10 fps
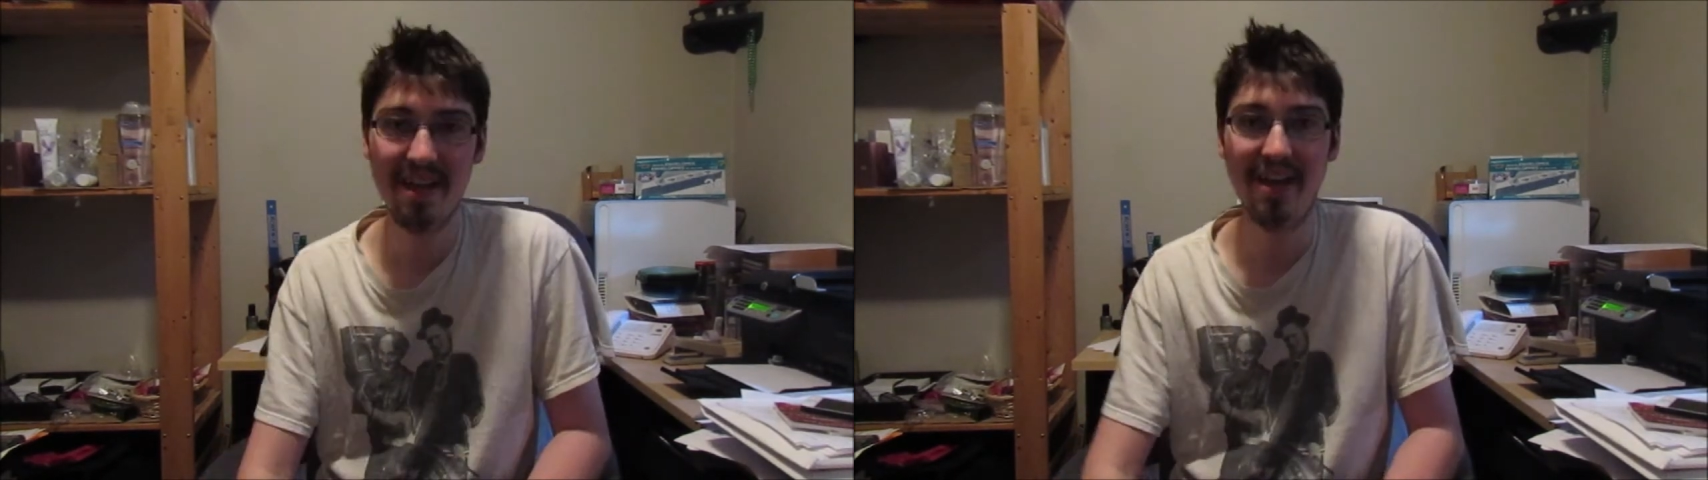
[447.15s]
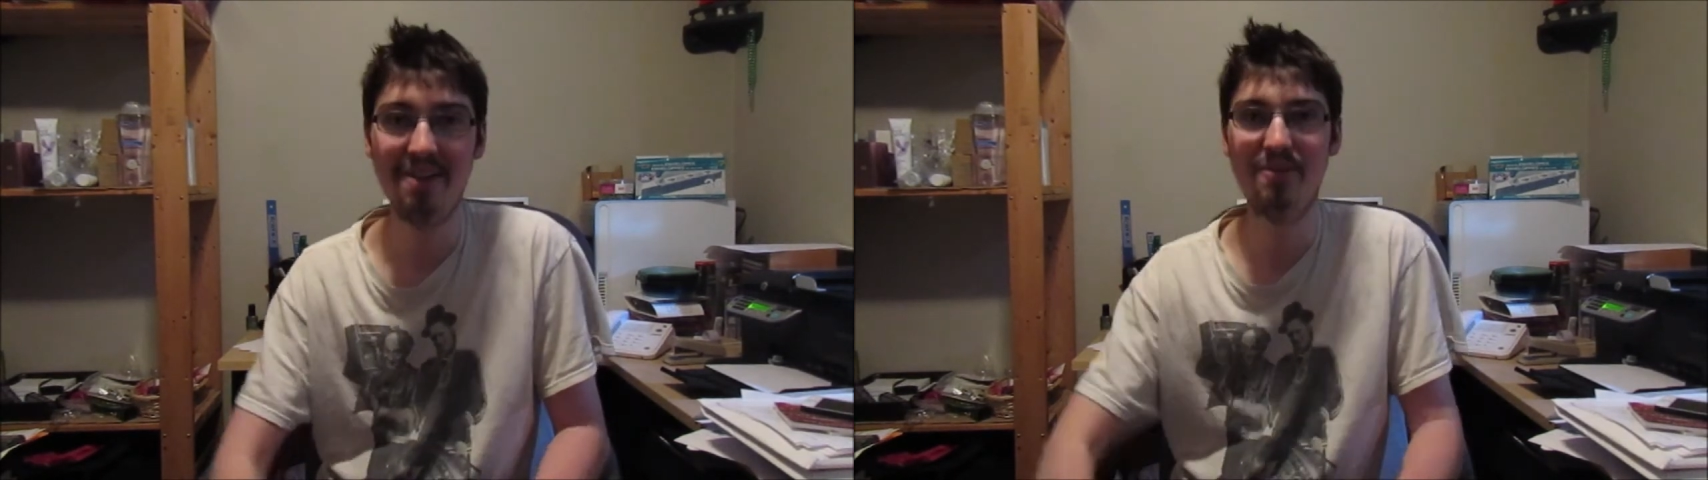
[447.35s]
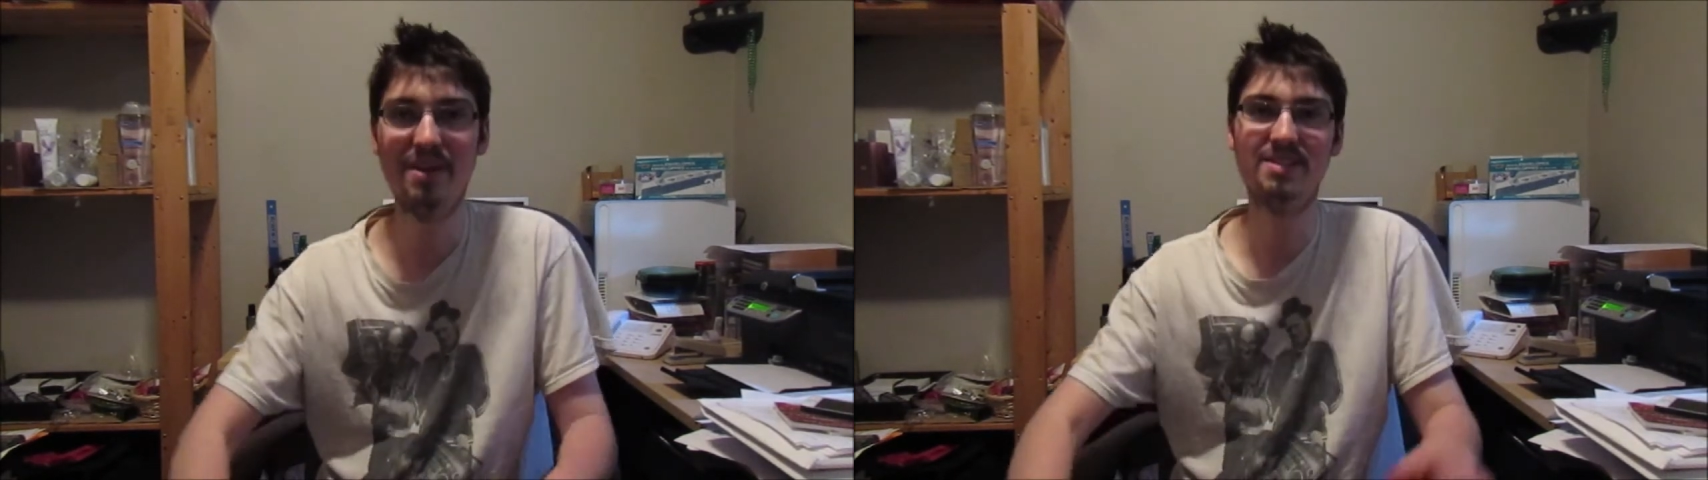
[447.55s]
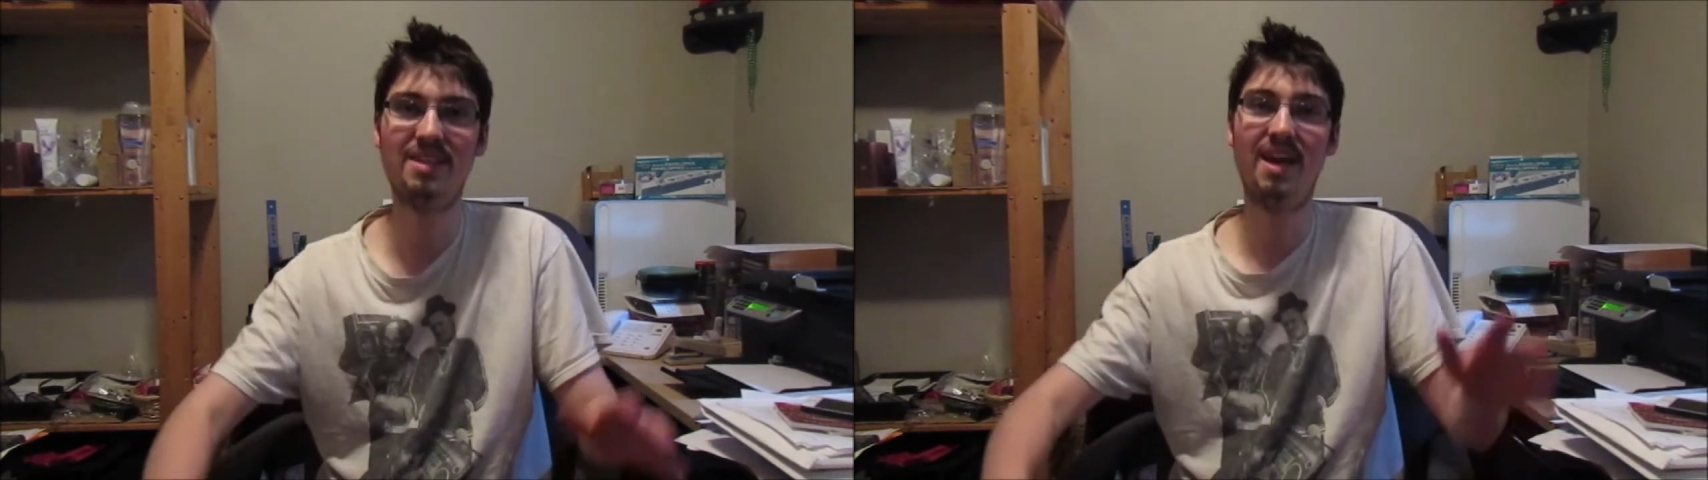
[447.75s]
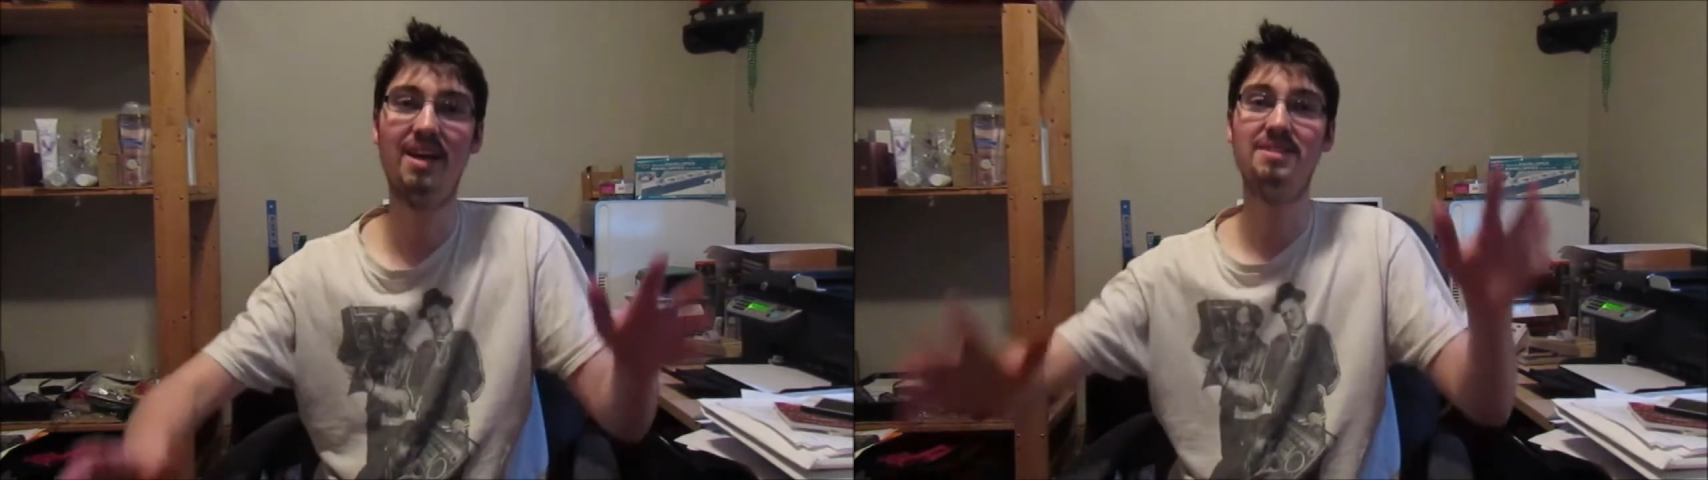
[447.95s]
Anyways,
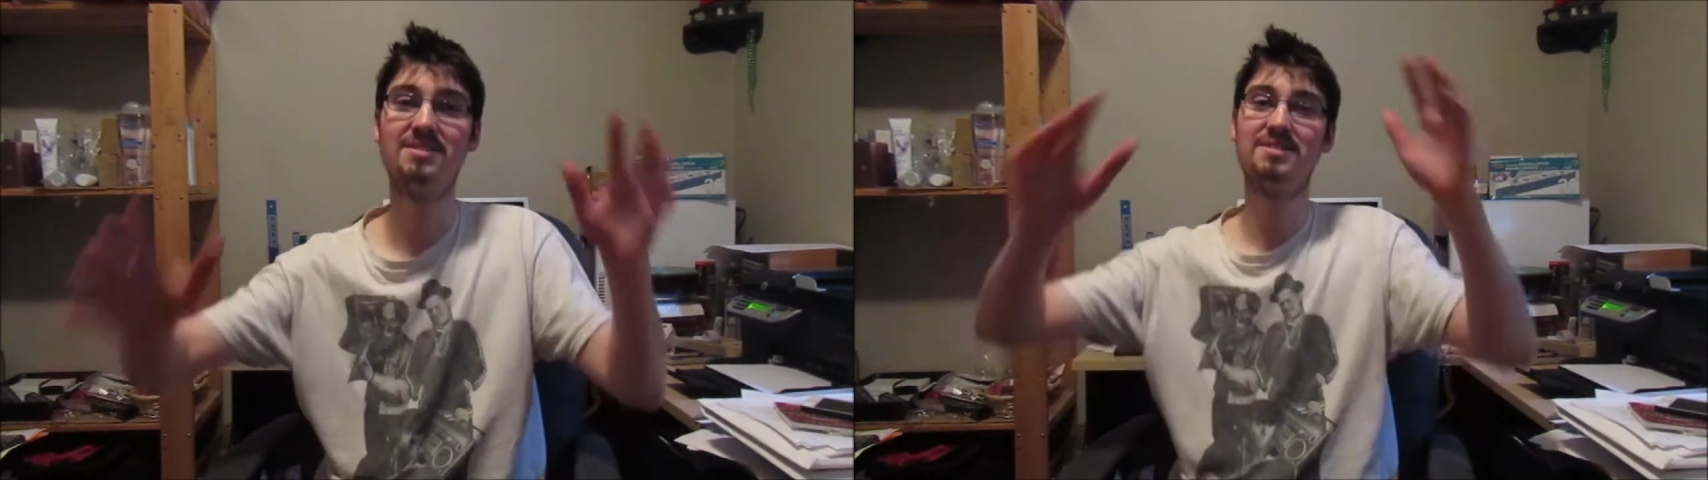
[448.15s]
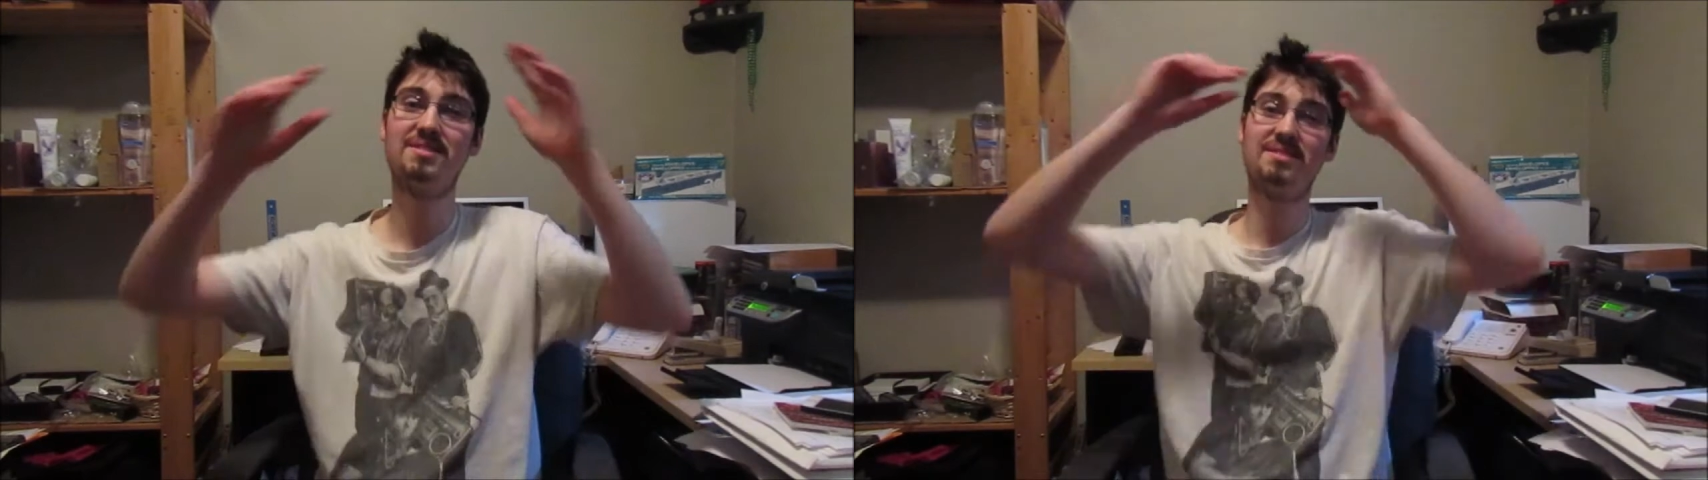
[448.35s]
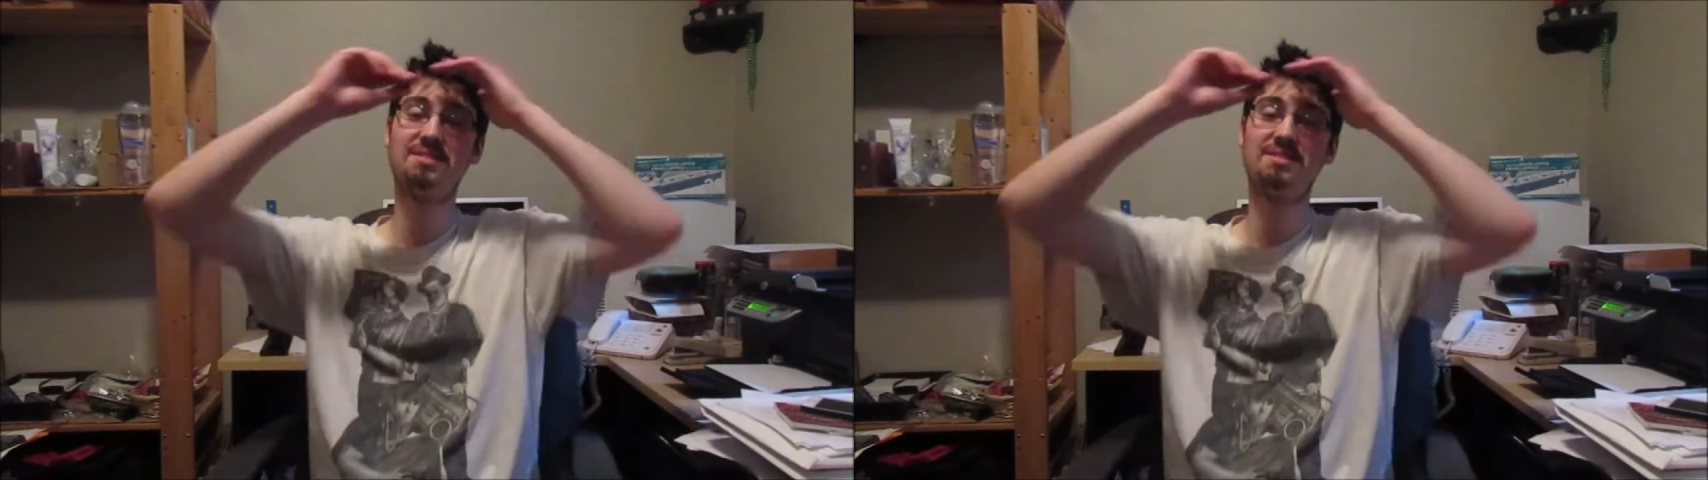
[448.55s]
guys,